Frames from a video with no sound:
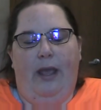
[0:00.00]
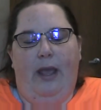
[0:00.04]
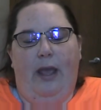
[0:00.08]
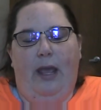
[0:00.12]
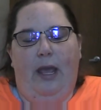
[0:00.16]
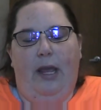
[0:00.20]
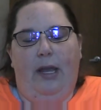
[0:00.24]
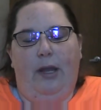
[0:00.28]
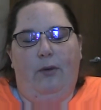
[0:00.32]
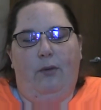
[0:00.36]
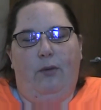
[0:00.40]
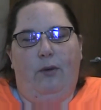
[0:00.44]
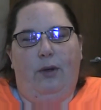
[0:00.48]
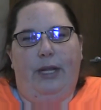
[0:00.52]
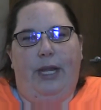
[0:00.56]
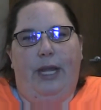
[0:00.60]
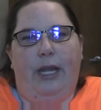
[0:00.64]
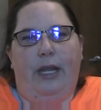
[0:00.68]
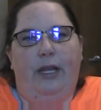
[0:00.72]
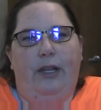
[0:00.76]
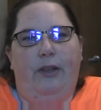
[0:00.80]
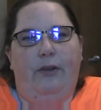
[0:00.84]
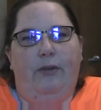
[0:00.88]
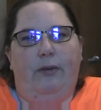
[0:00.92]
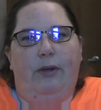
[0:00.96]
And it will
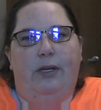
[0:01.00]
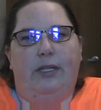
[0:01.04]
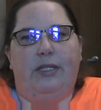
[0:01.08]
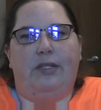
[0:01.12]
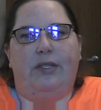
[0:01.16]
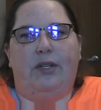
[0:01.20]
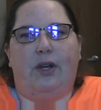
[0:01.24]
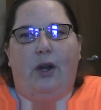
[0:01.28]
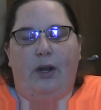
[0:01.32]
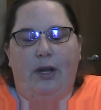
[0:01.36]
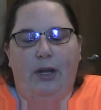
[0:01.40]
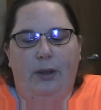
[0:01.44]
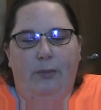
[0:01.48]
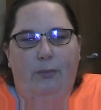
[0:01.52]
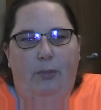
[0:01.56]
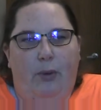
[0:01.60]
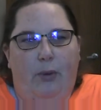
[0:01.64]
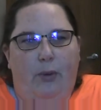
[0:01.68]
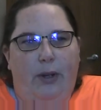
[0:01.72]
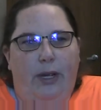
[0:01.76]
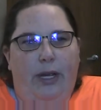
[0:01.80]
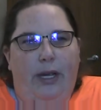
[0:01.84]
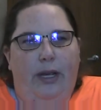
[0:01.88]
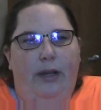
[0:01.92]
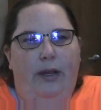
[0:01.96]
get you a starting
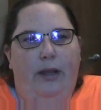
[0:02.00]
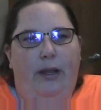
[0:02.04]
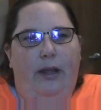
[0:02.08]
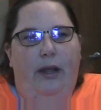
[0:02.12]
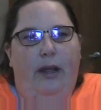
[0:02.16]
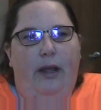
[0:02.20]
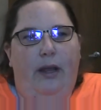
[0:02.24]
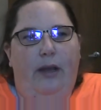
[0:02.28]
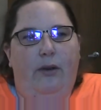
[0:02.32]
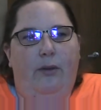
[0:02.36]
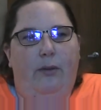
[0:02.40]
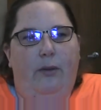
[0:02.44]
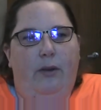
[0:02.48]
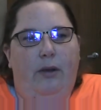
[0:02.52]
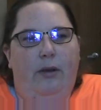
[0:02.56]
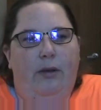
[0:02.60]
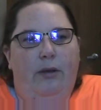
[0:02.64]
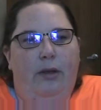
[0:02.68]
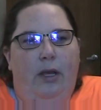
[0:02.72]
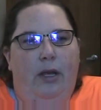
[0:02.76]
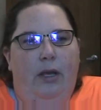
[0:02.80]
point and a,